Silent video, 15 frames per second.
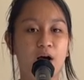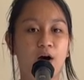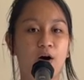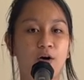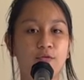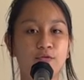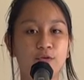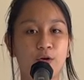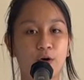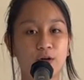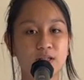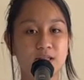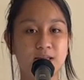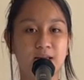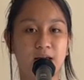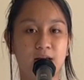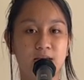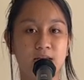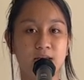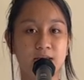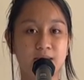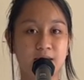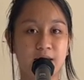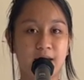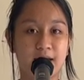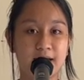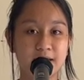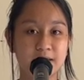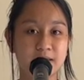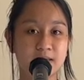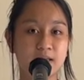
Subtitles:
Of course, the answer is yes.